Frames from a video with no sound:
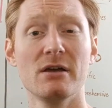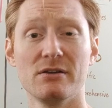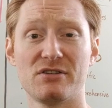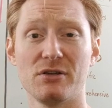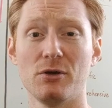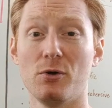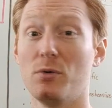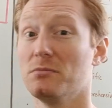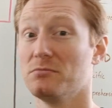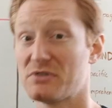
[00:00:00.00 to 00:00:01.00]
to
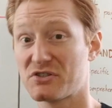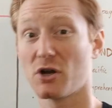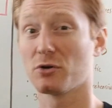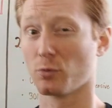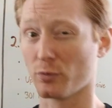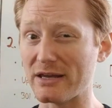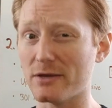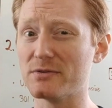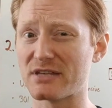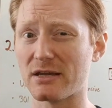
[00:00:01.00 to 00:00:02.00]
start
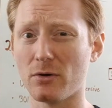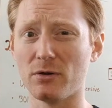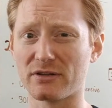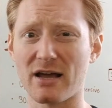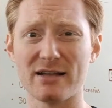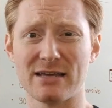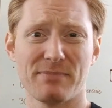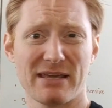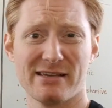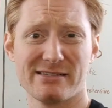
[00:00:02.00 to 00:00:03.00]
reusing old content
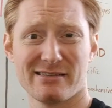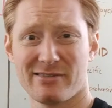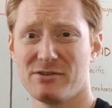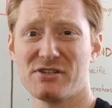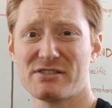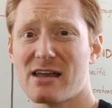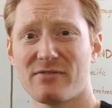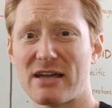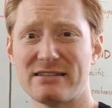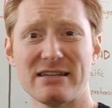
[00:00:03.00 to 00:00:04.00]
because they're just out of
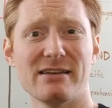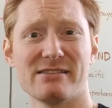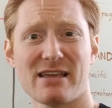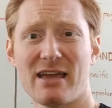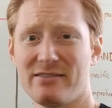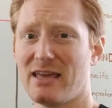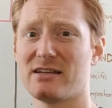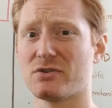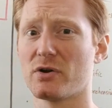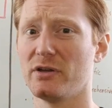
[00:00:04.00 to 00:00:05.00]
ideas and the
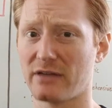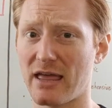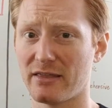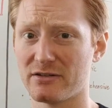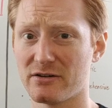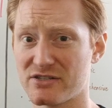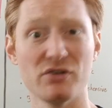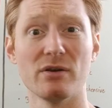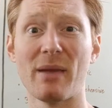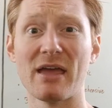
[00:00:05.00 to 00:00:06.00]
editorial calendar is too
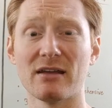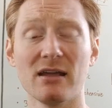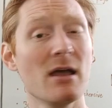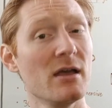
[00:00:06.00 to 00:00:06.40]
demanding.